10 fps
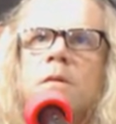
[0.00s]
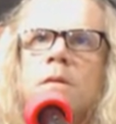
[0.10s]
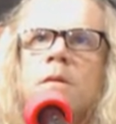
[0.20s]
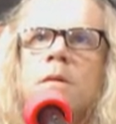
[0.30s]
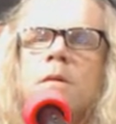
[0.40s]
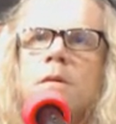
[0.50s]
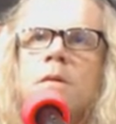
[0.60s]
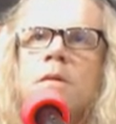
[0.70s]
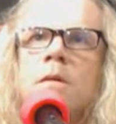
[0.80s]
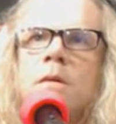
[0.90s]

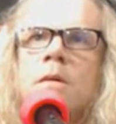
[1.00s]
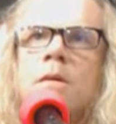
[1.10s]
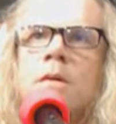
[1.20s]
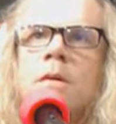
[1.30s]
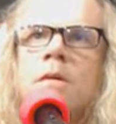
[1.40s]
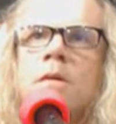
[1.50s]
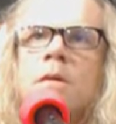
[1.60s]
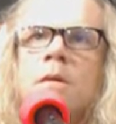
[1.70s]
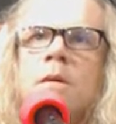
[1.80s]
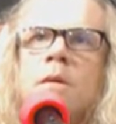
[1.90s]

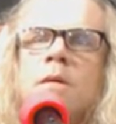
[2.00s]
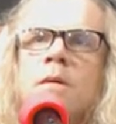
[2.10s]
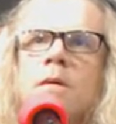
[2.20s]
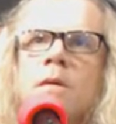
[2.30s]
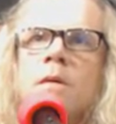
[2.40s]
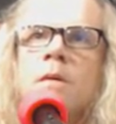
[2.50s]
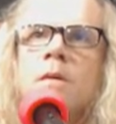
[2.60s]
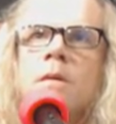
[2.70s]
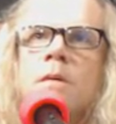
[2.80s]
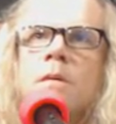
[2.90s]

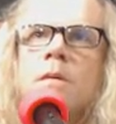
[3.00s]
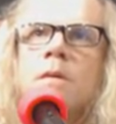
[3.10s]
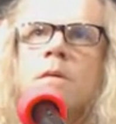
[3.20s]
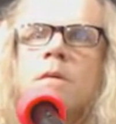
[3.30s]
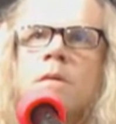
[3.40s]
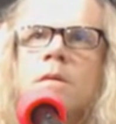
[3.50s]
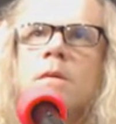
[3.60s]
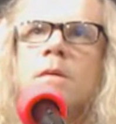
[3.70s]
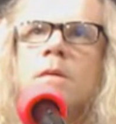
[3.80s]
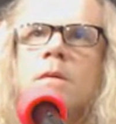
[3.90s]

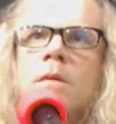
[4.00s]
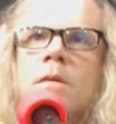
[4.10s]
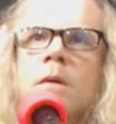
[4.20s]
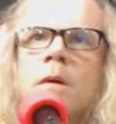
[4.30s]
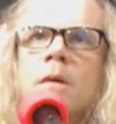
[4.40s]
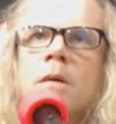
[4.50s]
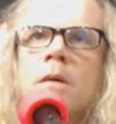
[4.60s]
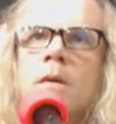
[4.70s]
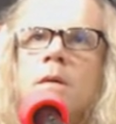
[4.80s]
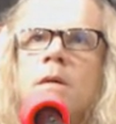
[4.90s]

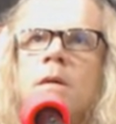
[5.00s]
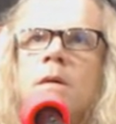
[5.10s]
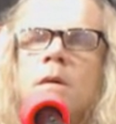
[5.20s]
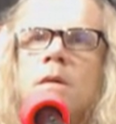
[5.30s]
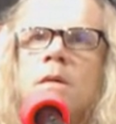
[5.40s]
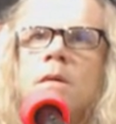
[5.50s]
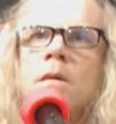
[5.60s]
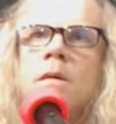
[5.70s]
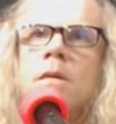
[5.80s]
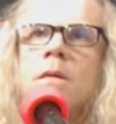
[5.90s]

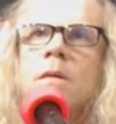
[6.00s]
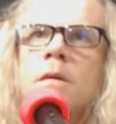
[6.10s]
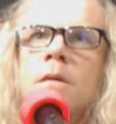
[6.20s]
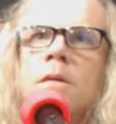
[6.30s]
(not speaking)